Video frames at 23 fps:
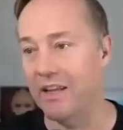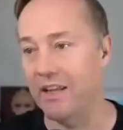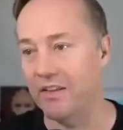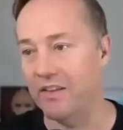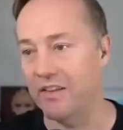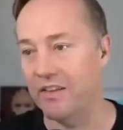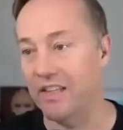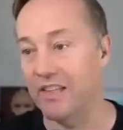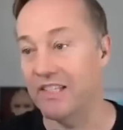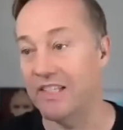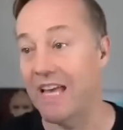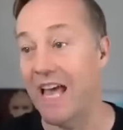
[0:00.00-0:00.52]

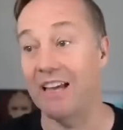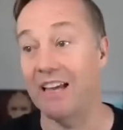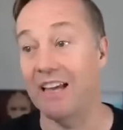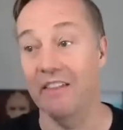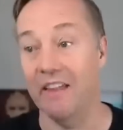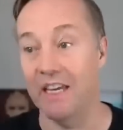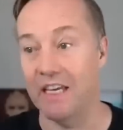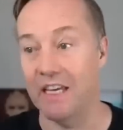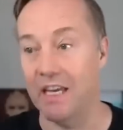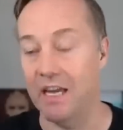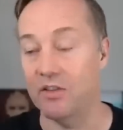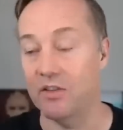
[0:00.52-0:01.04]
is exactly
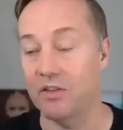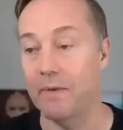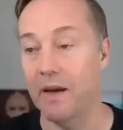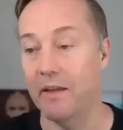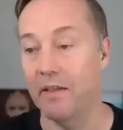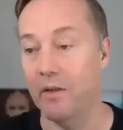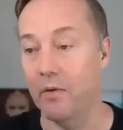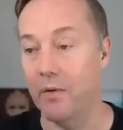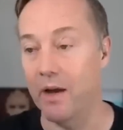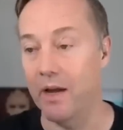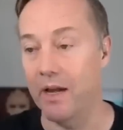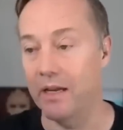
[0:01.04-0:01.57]
the case, by
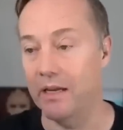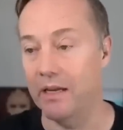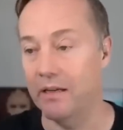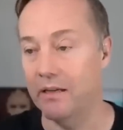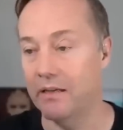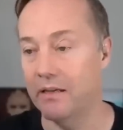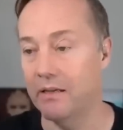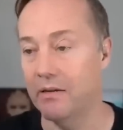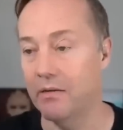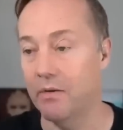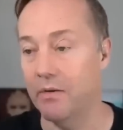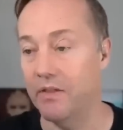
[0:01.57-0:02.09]
the way,
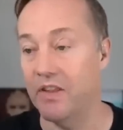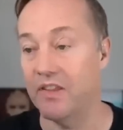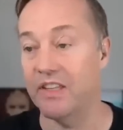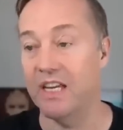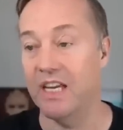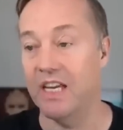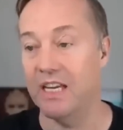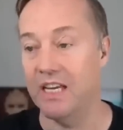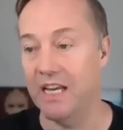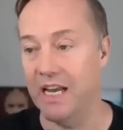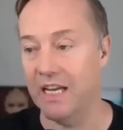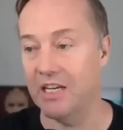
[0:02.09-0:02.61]
with this
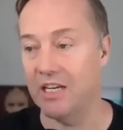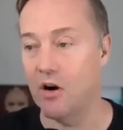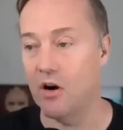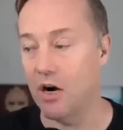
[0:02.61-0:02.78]
kid, Nick